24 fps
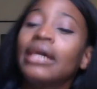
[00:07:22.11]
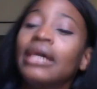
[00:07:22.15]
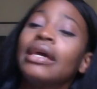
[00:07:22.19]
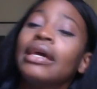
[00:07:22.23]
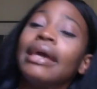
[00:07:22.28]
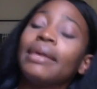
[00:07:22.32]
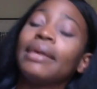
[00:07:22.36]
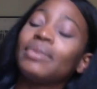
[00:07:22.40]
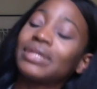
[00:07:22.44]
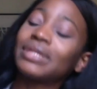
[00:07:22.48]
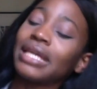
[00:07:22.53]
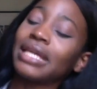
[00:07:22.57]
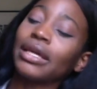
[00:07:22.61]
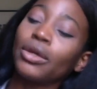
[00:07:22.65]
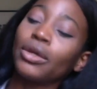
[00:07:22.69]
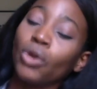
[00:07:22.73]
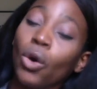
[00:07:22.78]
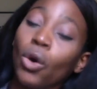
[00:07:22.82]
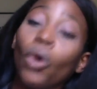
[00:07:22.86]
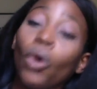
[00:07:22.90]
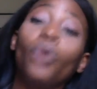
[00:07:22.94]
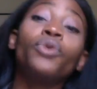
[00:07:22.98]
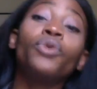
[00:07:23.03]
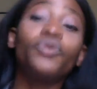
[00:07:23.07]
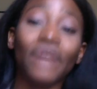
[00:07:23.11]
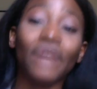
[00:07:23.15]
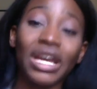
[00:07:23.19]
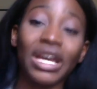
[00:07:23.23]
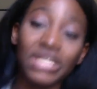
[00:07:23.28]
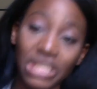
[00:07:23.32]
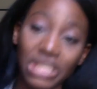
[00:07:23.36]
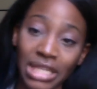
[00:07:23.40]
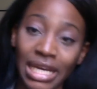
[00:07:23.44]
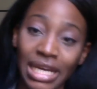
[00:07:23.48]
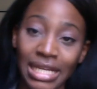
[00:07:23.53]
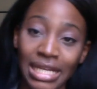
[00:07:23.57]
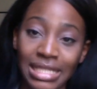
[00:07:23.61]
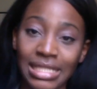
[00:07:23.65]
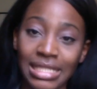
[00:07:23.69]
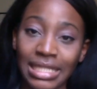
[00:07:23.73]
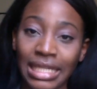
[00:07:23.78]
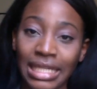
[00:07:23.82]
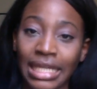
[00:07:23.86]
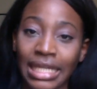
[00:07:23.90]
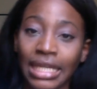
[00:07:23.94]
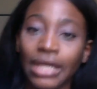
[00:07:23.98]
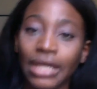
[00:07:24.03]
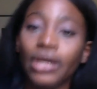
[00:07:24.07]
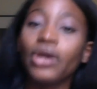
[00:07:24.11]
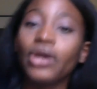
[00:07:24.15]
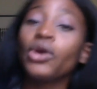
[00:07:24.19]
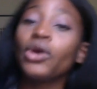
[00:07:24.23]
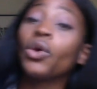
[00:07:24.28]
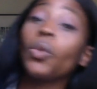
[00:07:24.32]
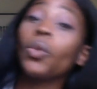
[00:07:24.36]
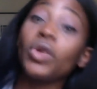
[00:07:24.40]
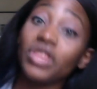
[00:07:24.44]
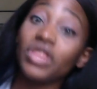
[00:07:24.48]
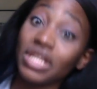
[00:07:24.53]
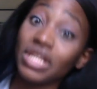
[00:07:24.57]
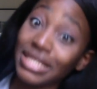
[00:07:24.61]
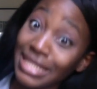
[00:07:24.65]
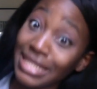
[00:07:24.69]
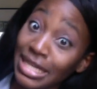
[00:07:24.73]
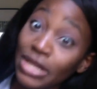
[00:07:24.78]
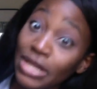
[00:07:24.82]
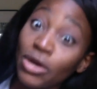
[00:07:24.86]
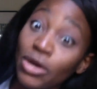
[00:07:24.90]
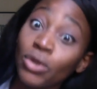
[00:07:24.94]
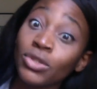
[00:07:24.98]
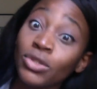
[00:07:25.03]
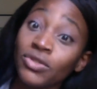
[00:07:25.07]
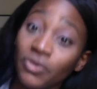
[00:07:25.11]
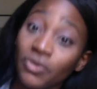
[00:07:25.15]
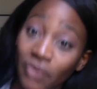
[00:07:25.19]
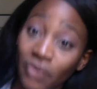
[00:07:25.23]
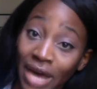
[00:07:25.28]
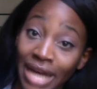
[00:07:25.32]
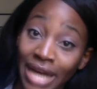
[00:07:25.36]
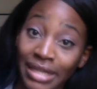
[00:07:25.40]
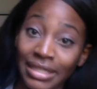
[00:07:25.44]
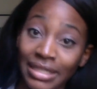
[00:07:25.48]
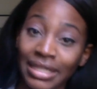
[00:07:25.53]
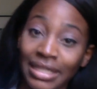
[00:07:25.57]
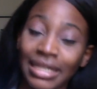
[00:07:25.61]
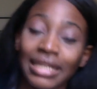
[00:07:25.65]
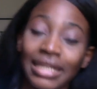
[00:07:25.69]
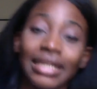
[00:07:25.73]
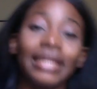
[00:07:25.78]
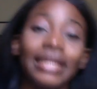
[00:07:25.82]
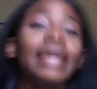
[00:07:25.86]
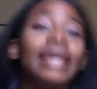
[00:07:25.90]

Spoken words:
It was like an old-fashioned iced tea with Tito's vodka in it.